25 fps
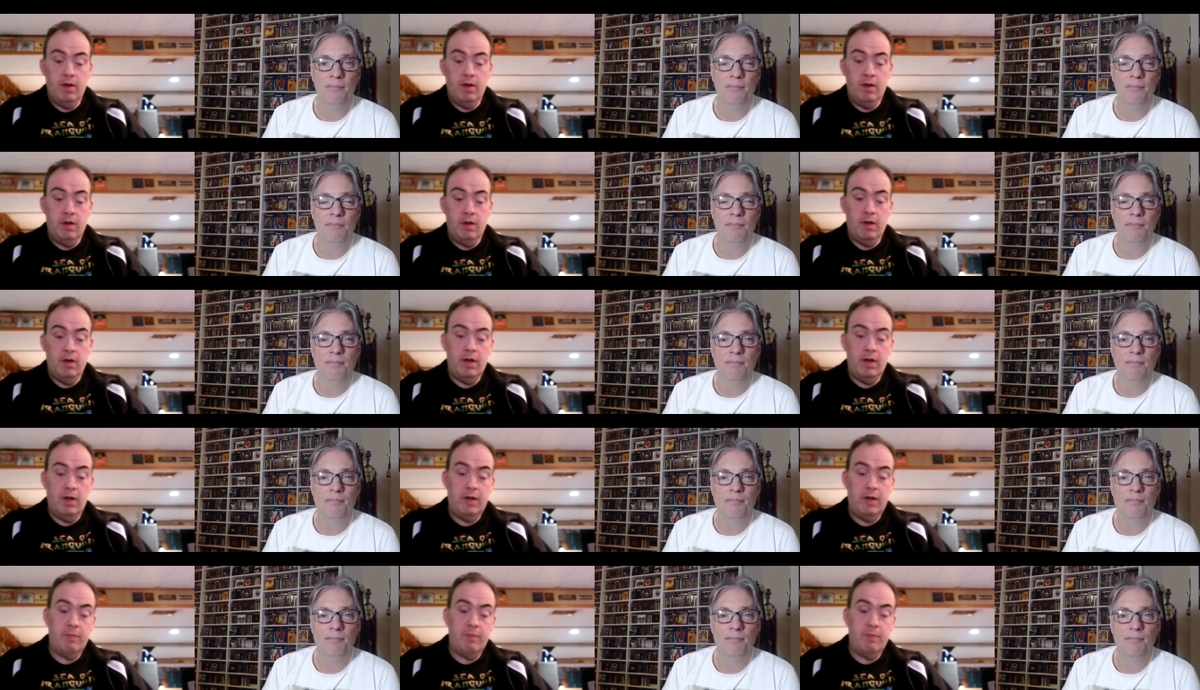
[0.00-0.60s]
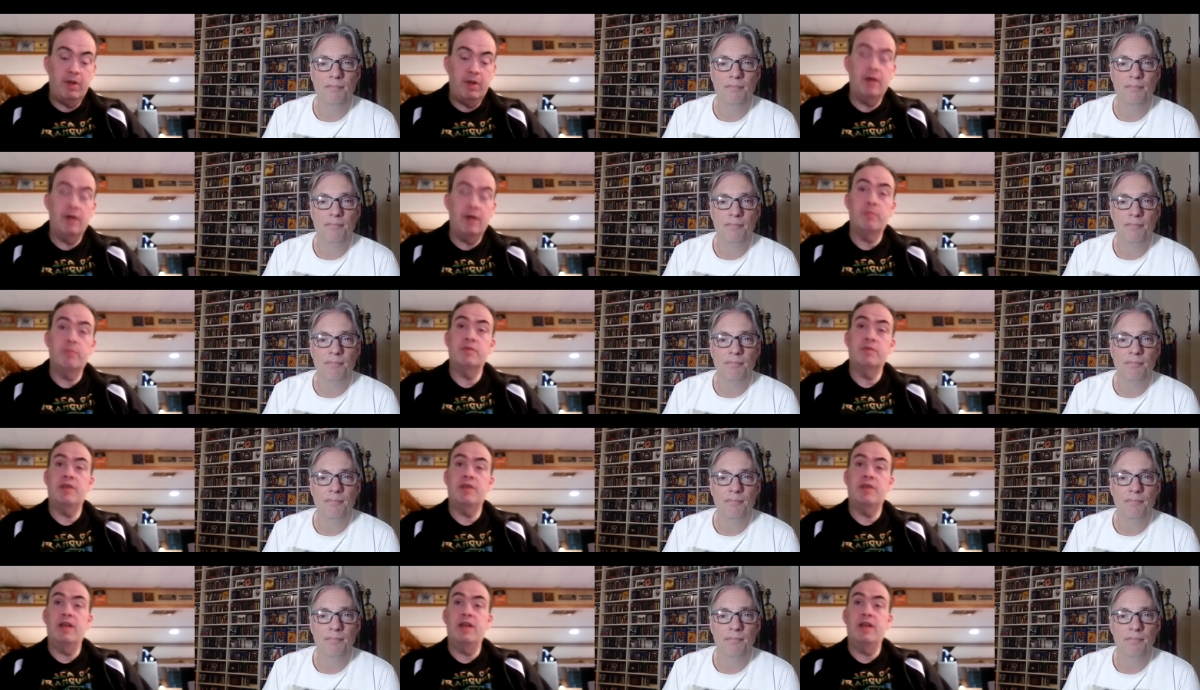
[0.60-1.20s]
Speaker 1: All right, my
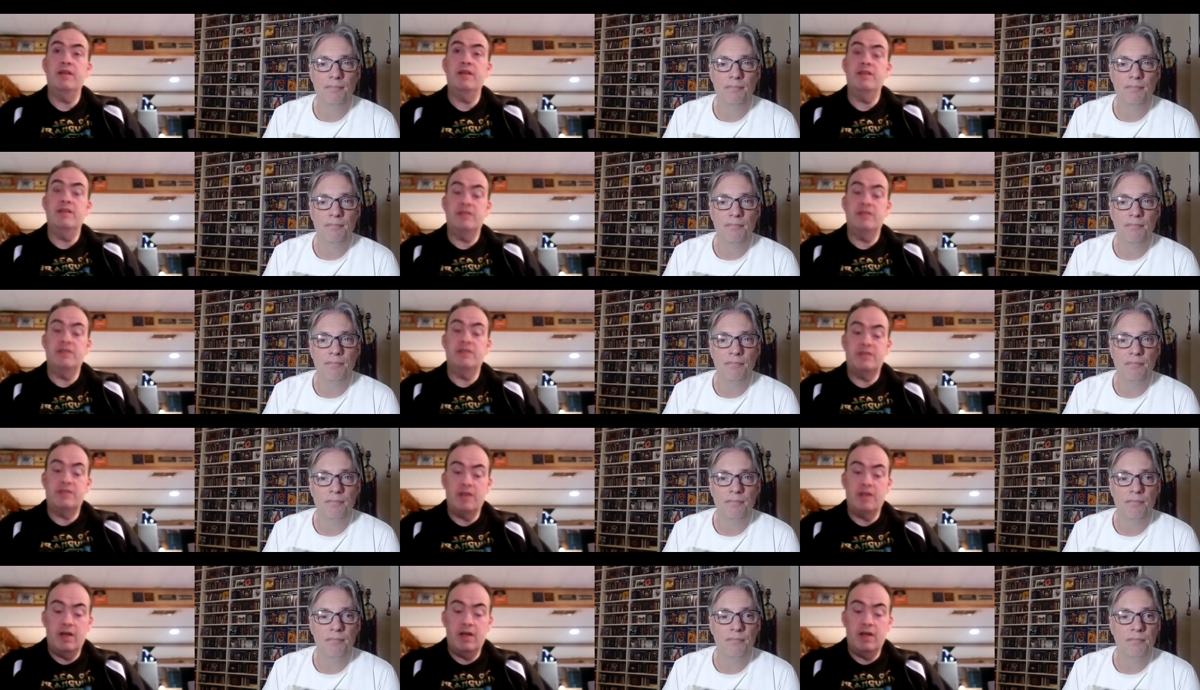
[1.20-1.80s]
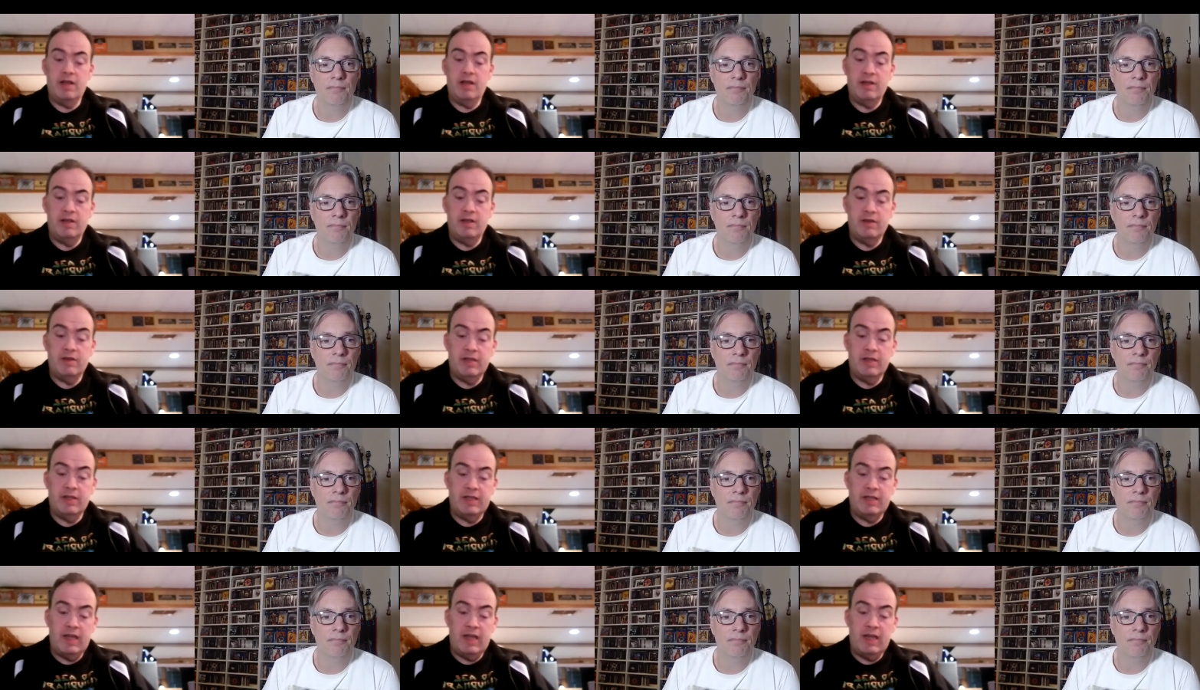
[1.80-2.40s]
number 10 is uh,
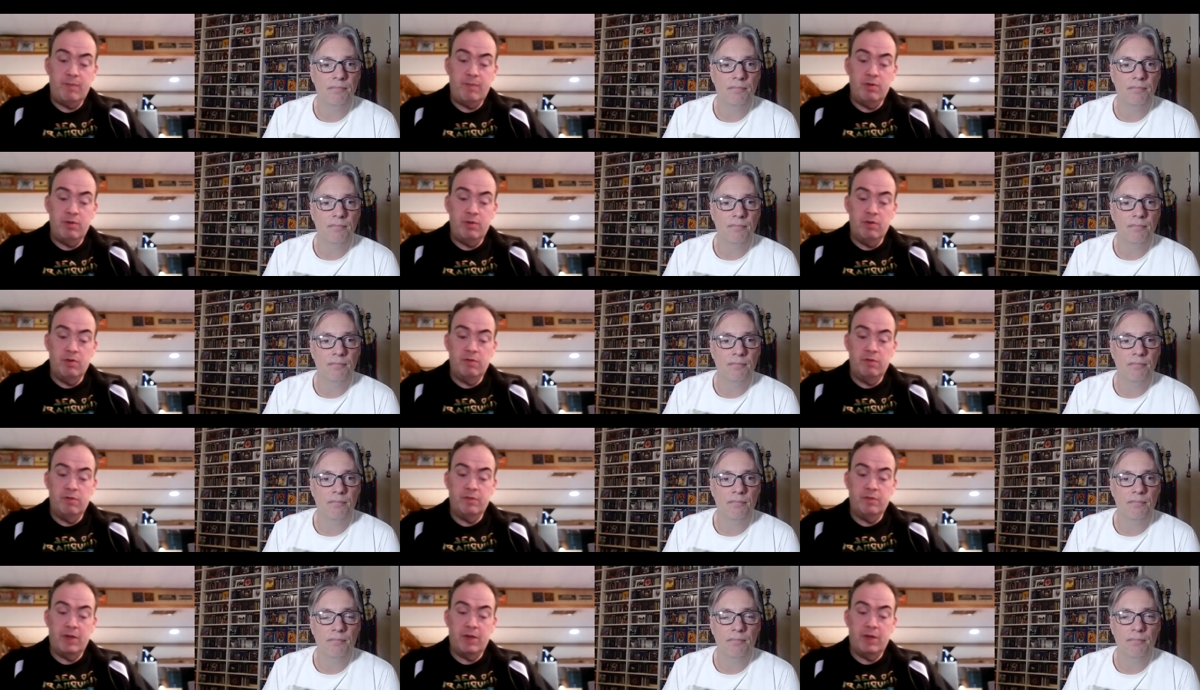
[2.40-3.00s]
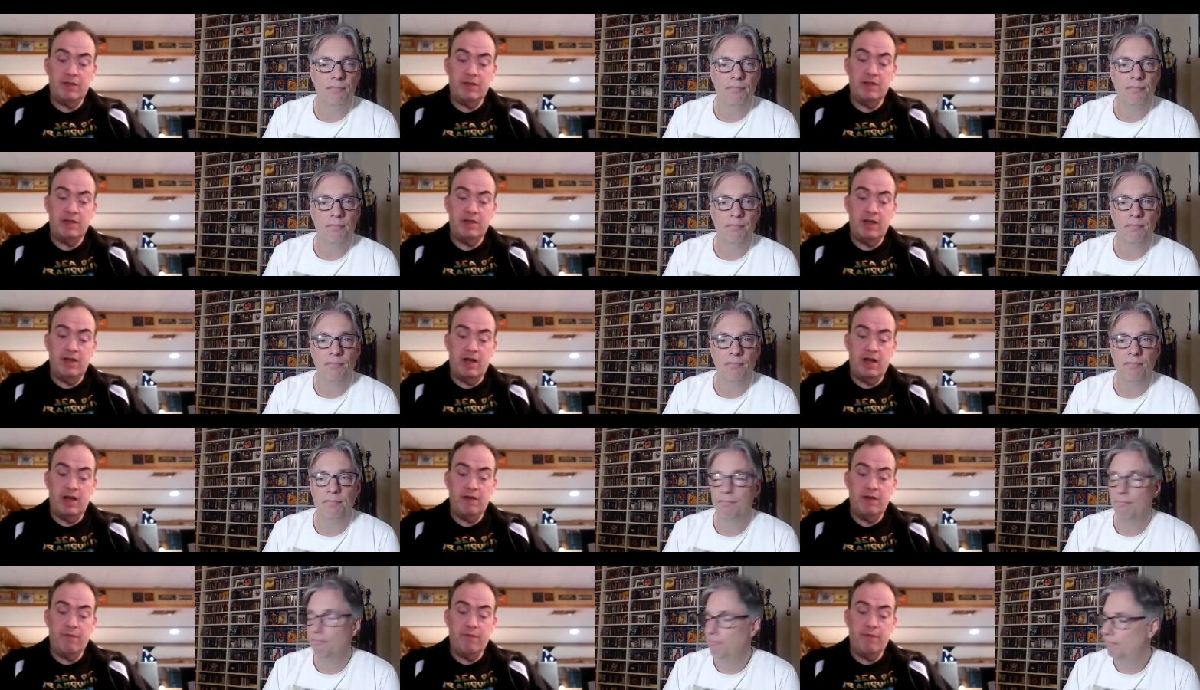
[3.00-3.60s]
the debut of
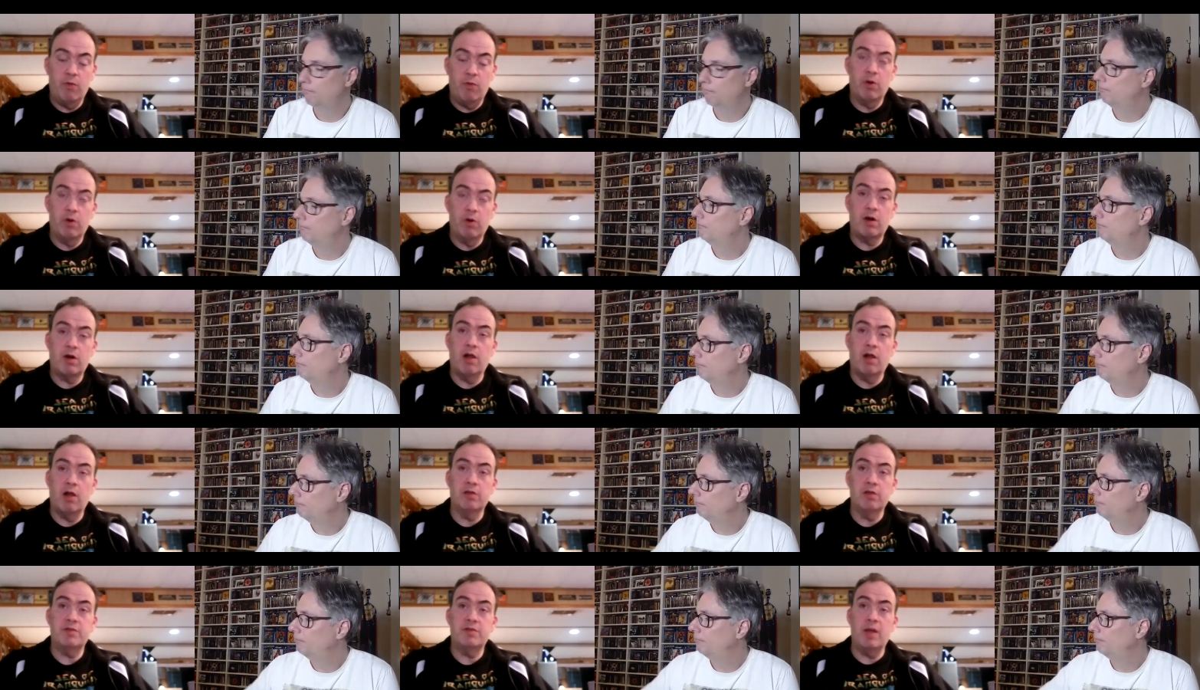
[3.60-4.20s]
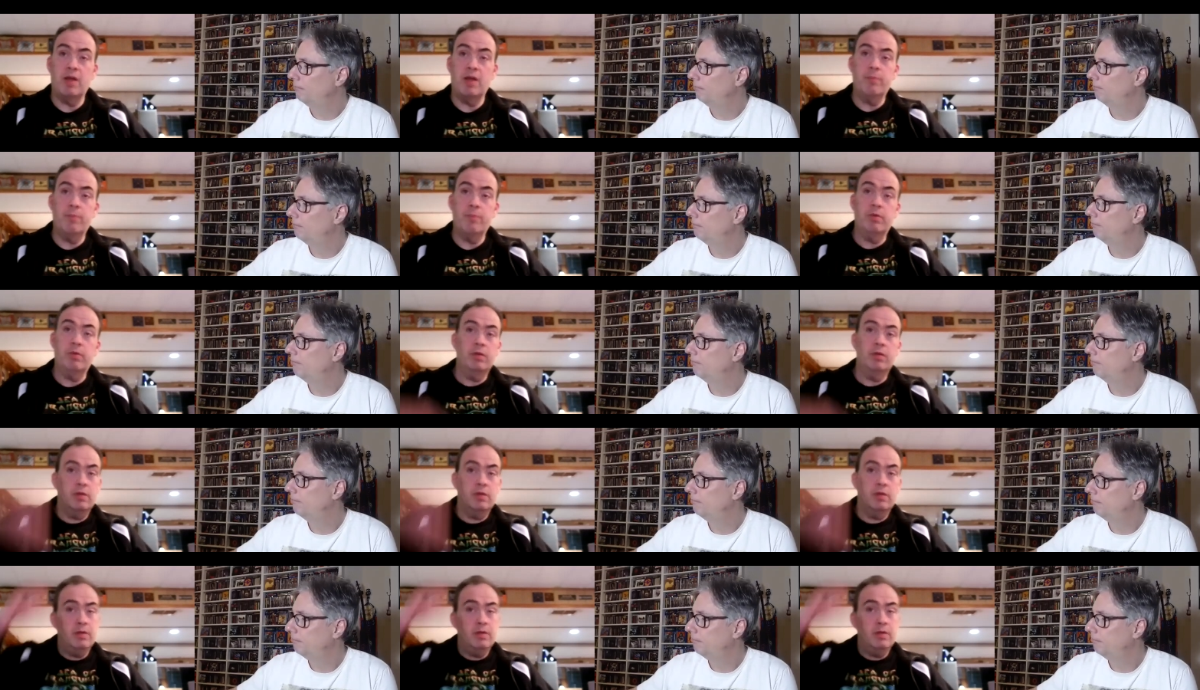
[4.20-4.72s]
1994 Color Temple.